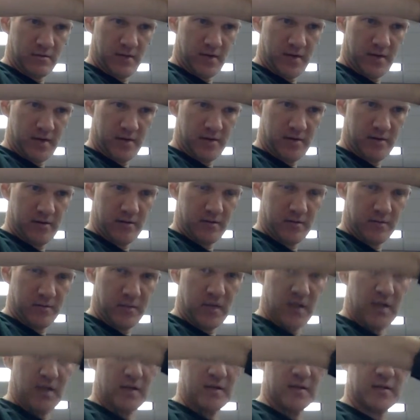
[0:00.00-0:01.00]
right?
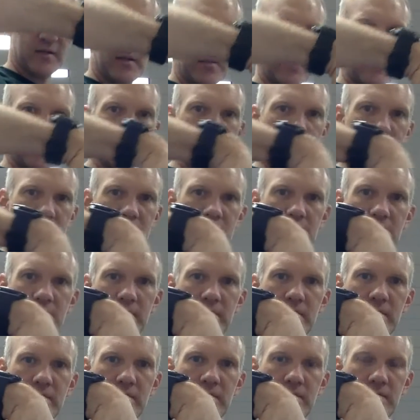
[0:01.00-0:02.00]
Because this is a
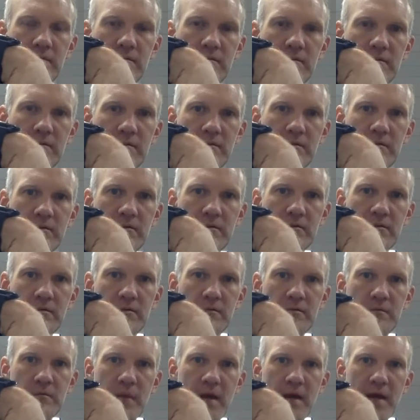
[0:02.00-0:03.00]

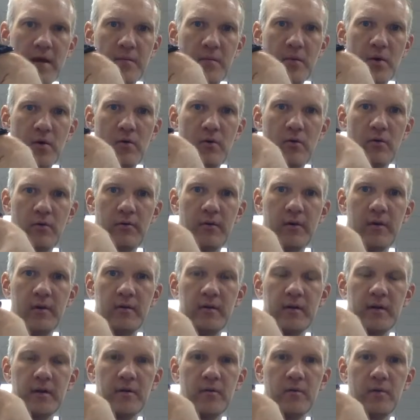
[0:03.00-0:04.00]
bad bow hold.
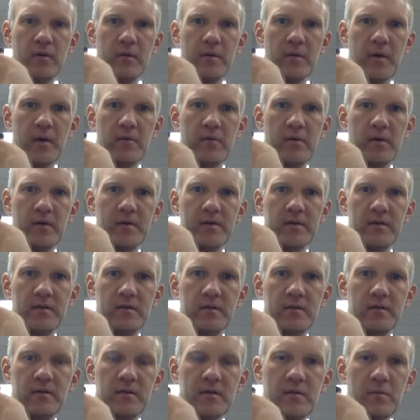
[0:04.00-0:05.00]
I don't want my
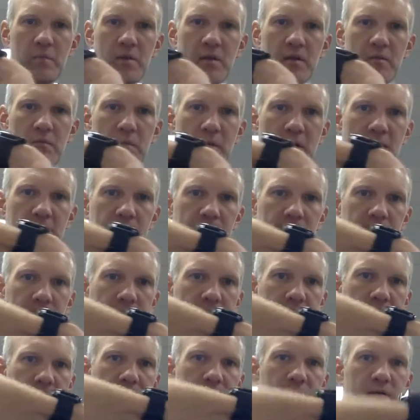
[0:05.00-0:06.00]
wrist to be bent
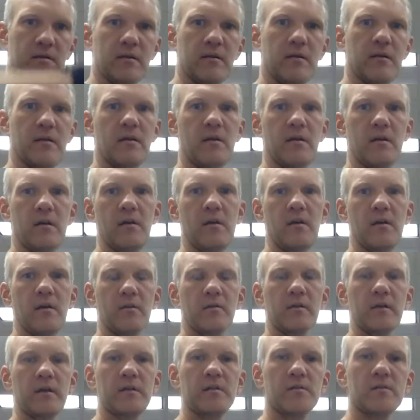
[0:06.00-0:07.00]
like this.
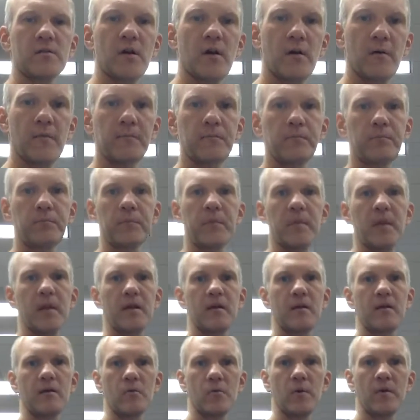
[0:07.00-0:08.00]
Okay, so
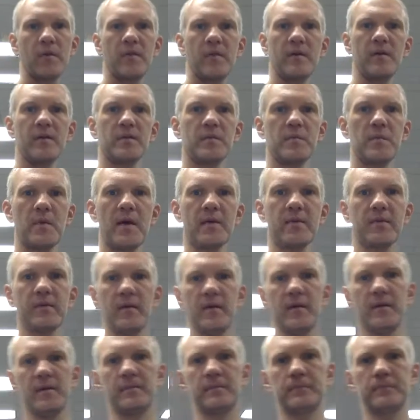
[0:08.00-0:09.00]
with this
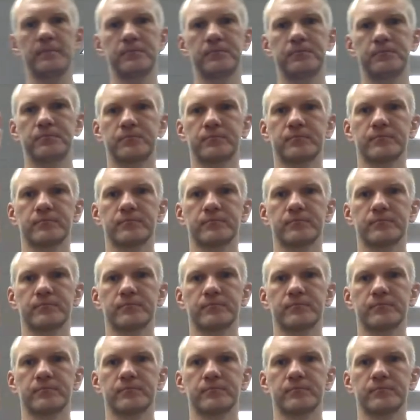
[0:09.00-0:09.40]
method,